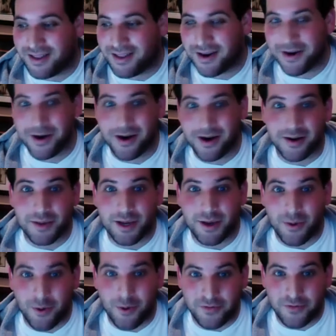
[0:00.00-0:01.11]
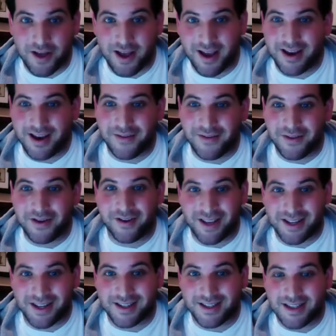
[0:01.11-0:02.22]
They're going to be horrifying if they're
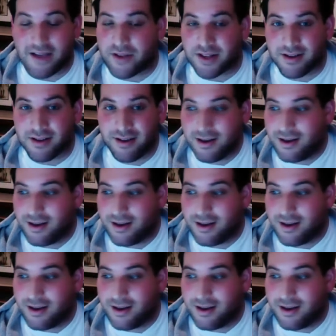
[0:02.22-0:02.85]
like a 7.